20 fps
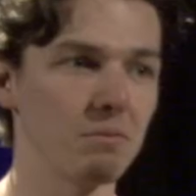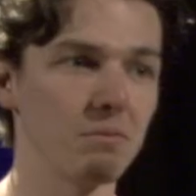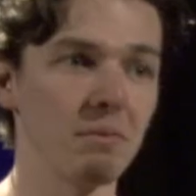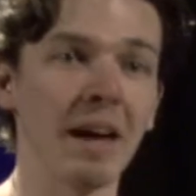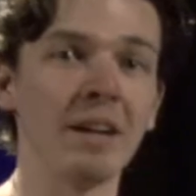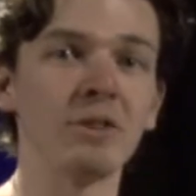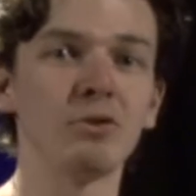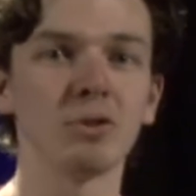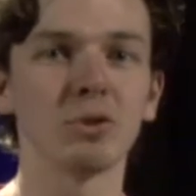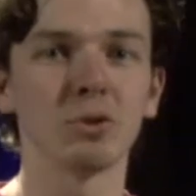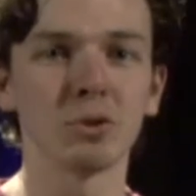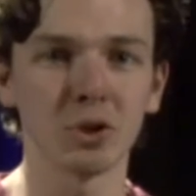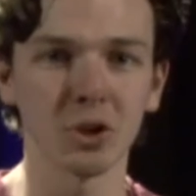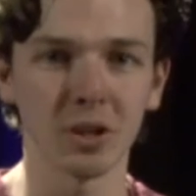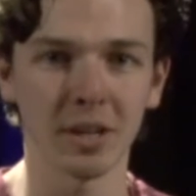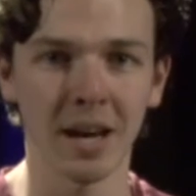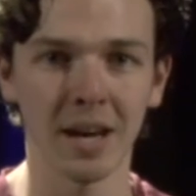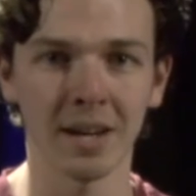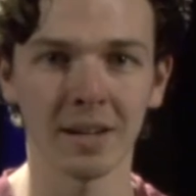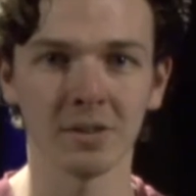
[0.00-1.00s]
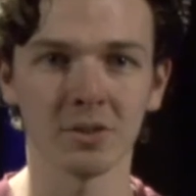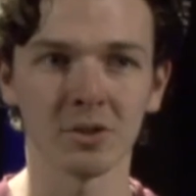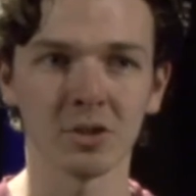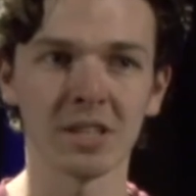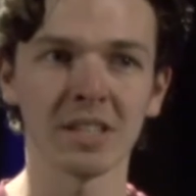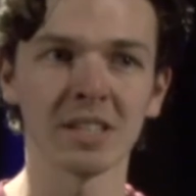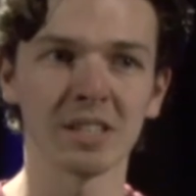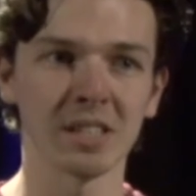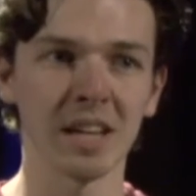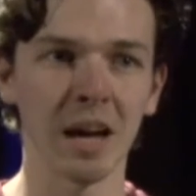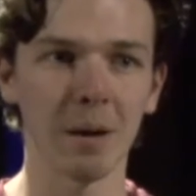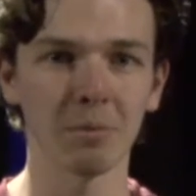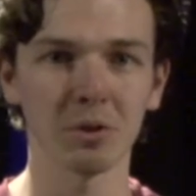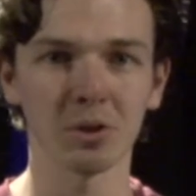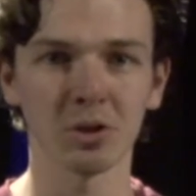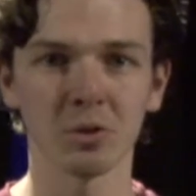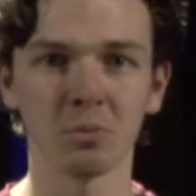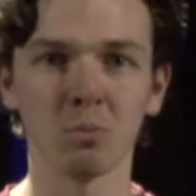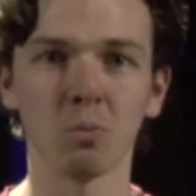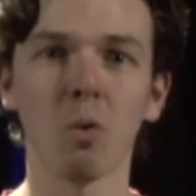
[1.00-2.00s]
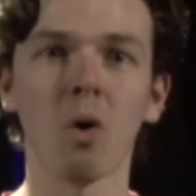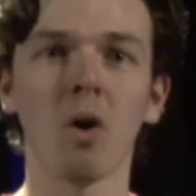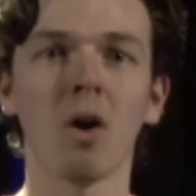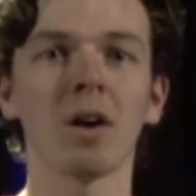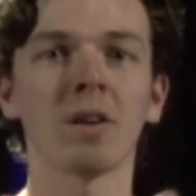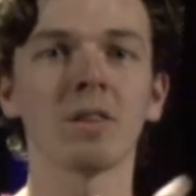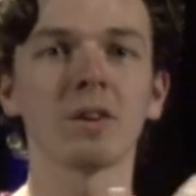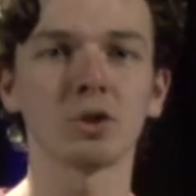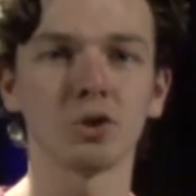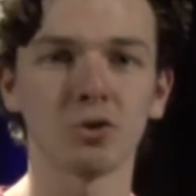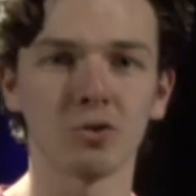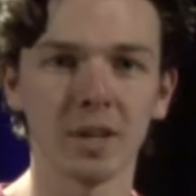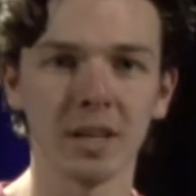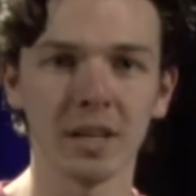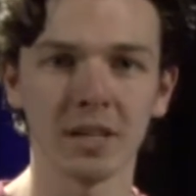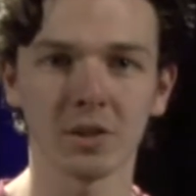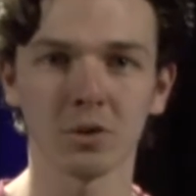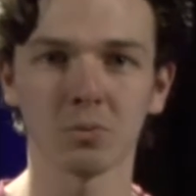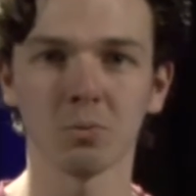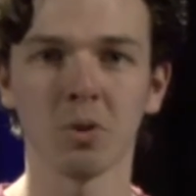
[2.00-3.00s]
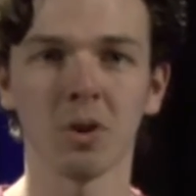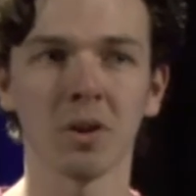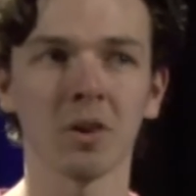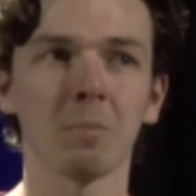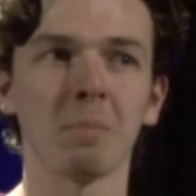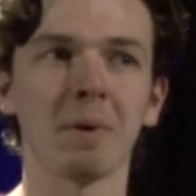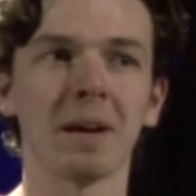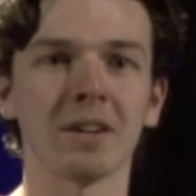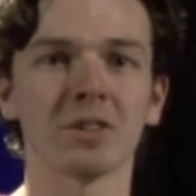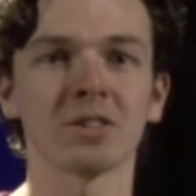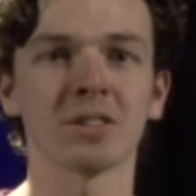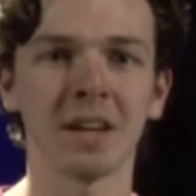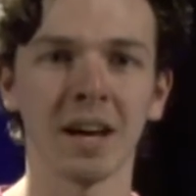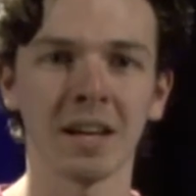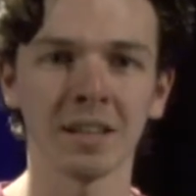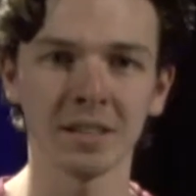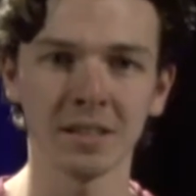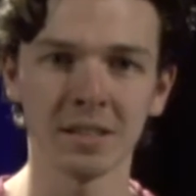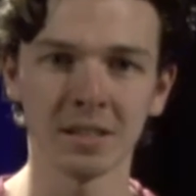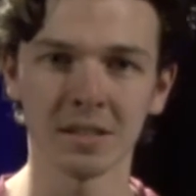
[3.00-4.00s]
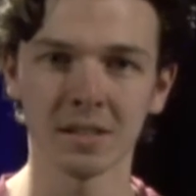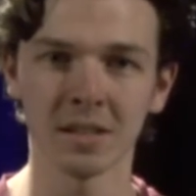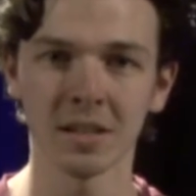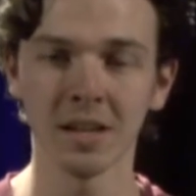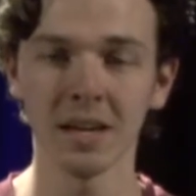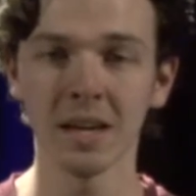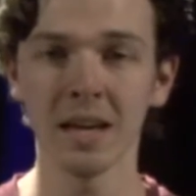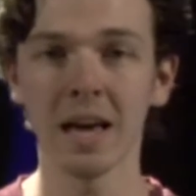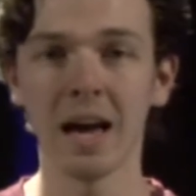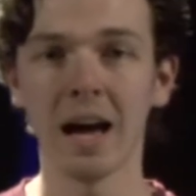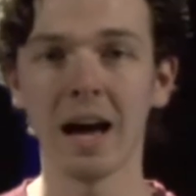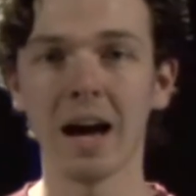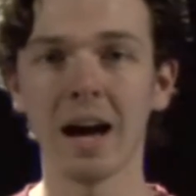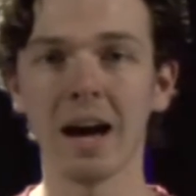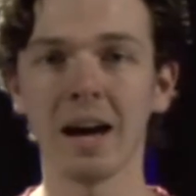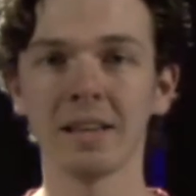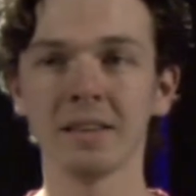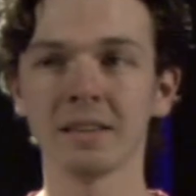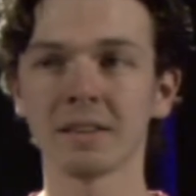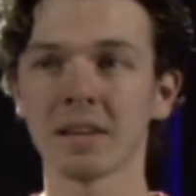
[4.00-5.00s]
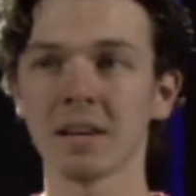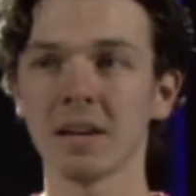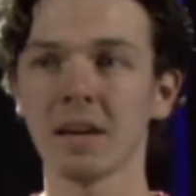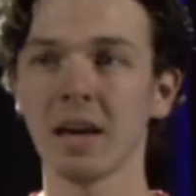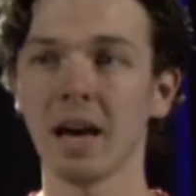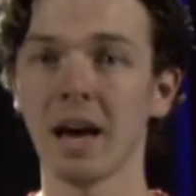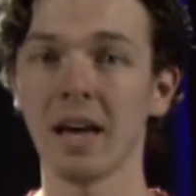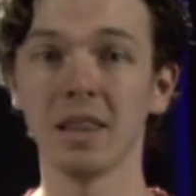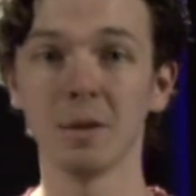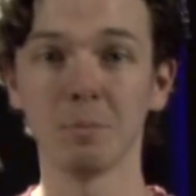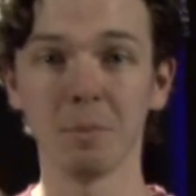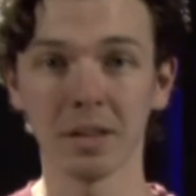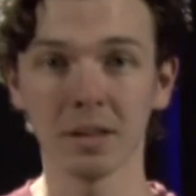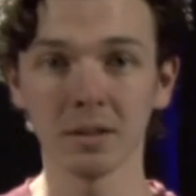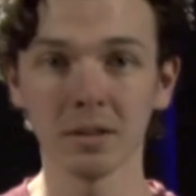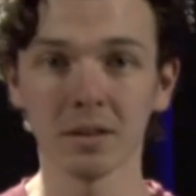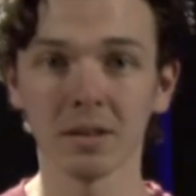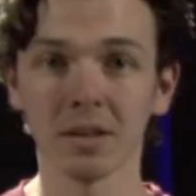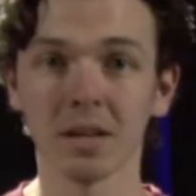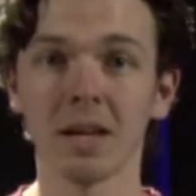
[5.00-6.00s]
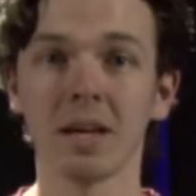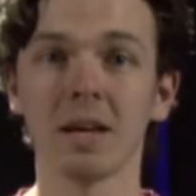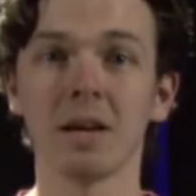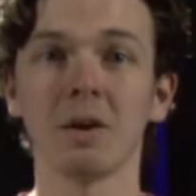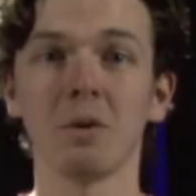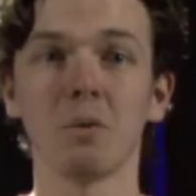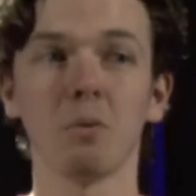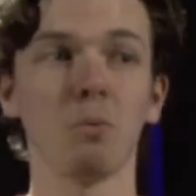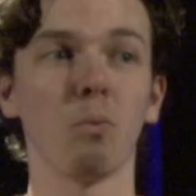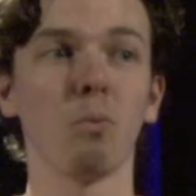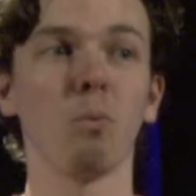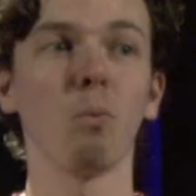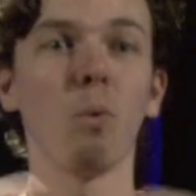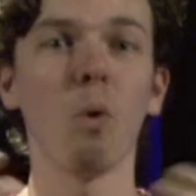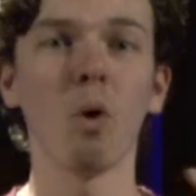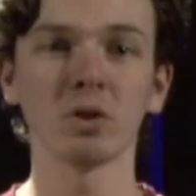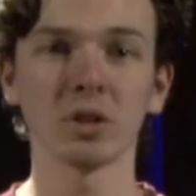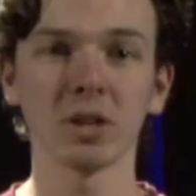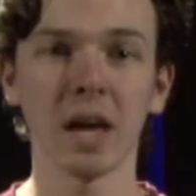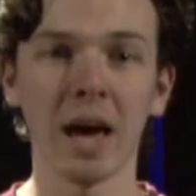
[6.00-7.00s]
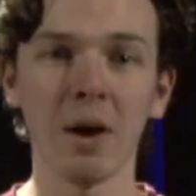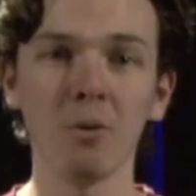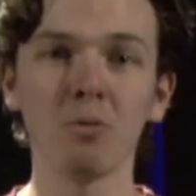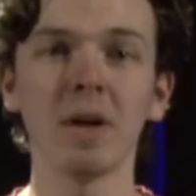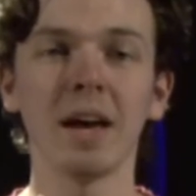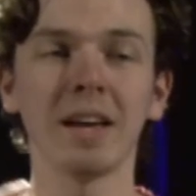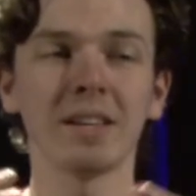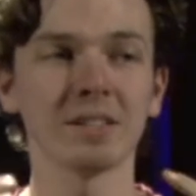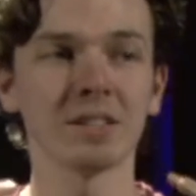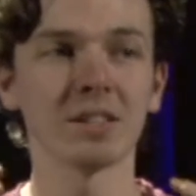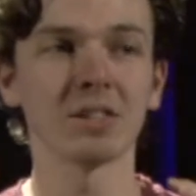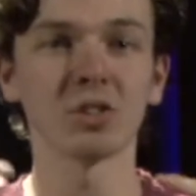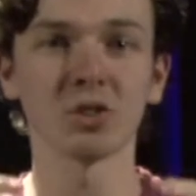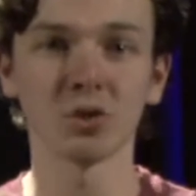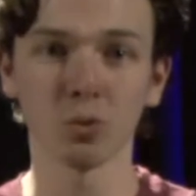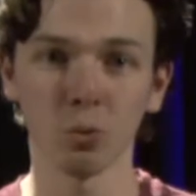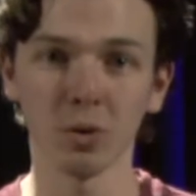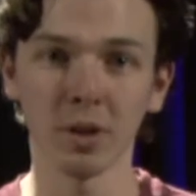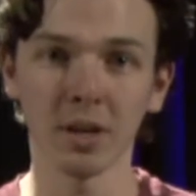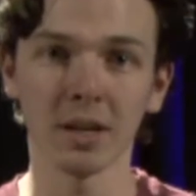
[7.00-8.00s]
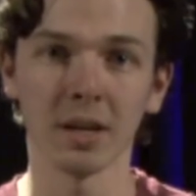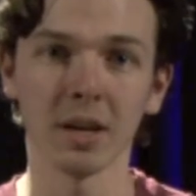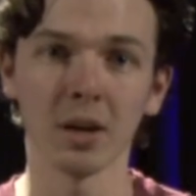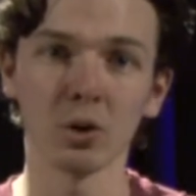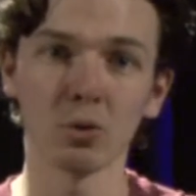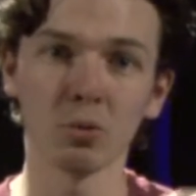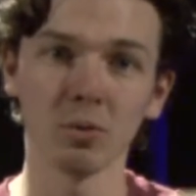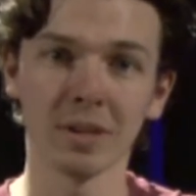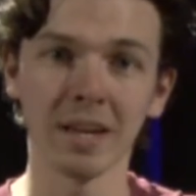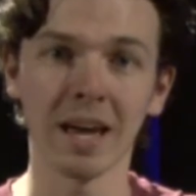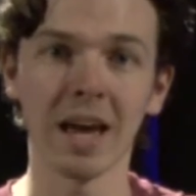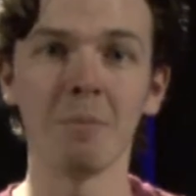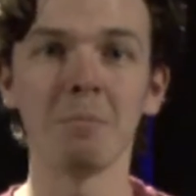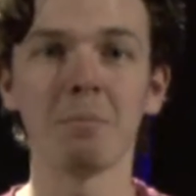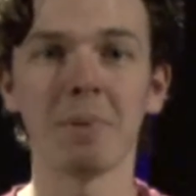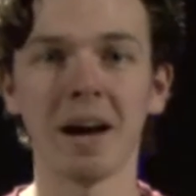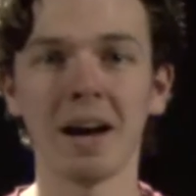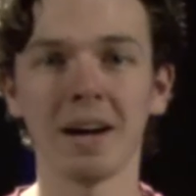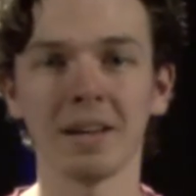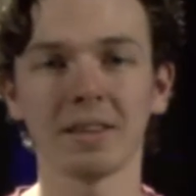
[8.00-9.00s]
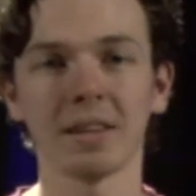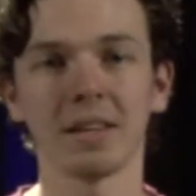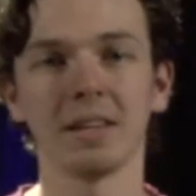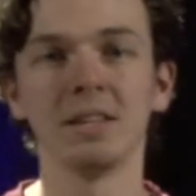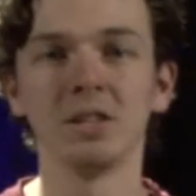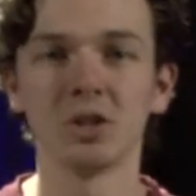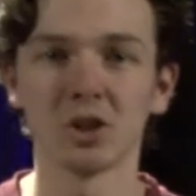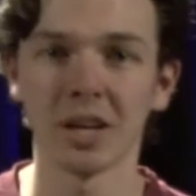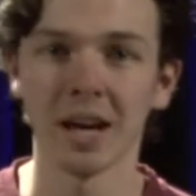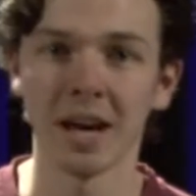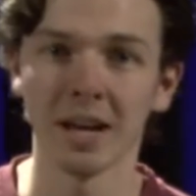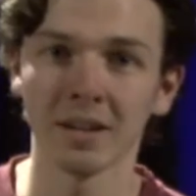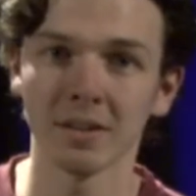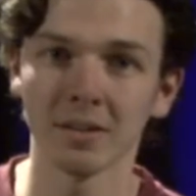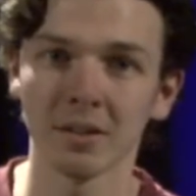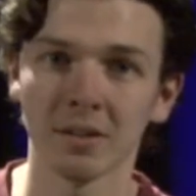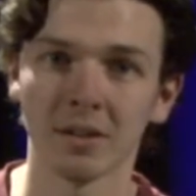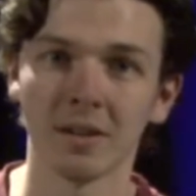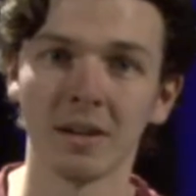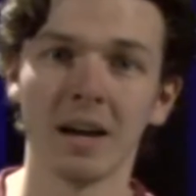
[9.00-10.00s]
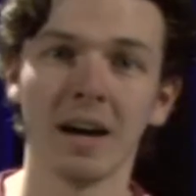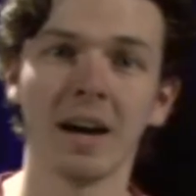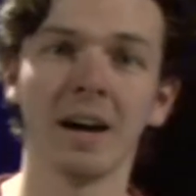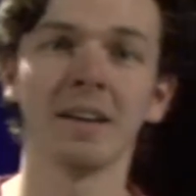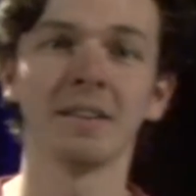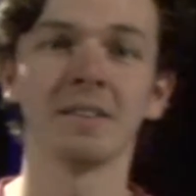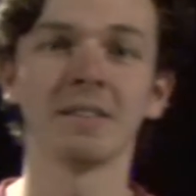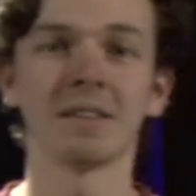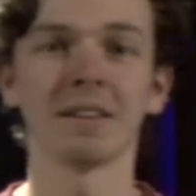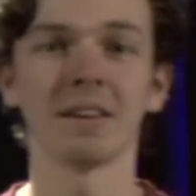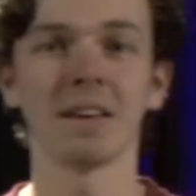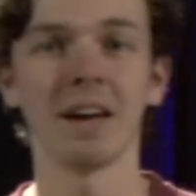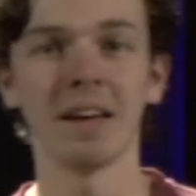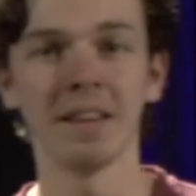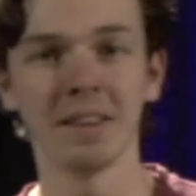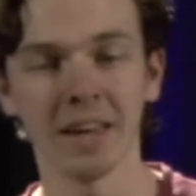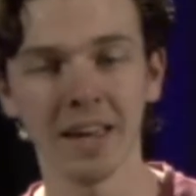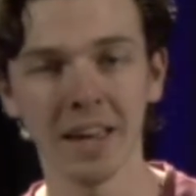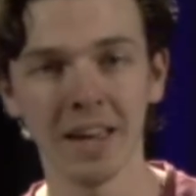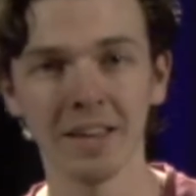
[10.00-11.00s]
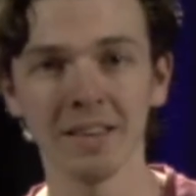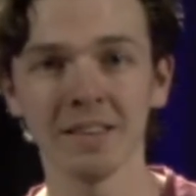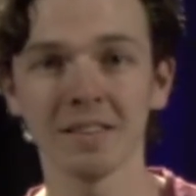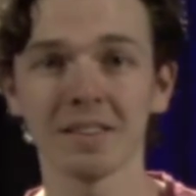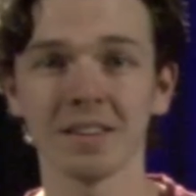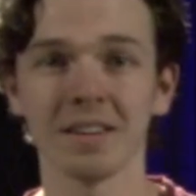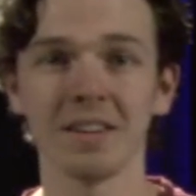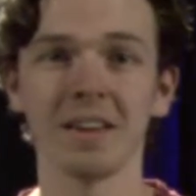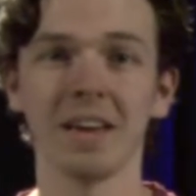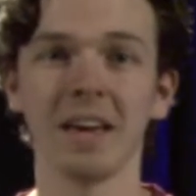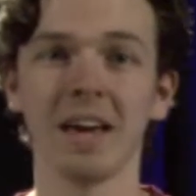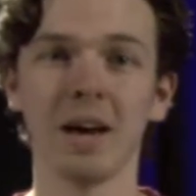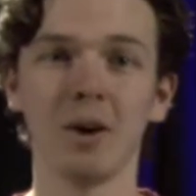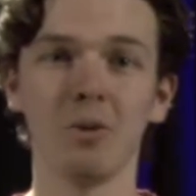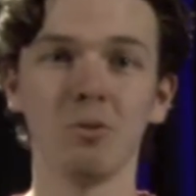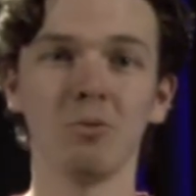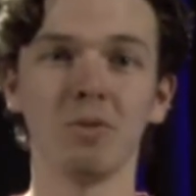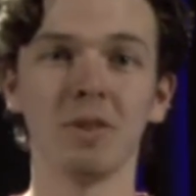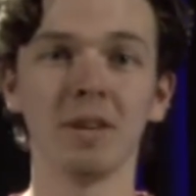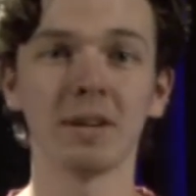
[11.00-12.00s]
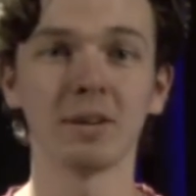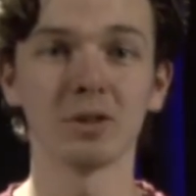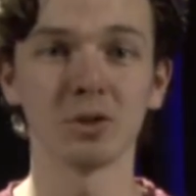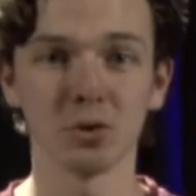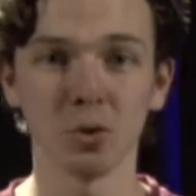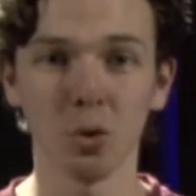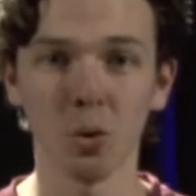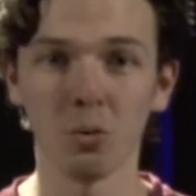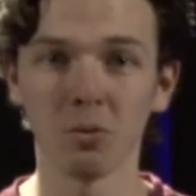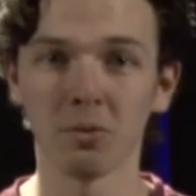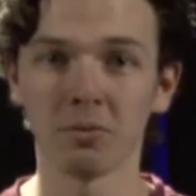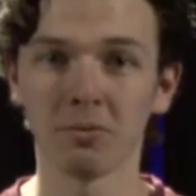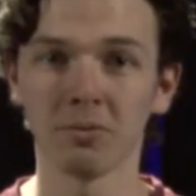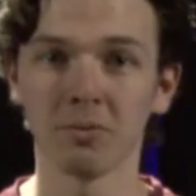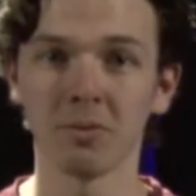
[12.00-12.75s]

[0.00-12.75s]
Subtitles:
introduce your characters, establish them, what are their traits, what are their personalities, and in the middle, how is the story going to impact each character, and in the end, how they resolve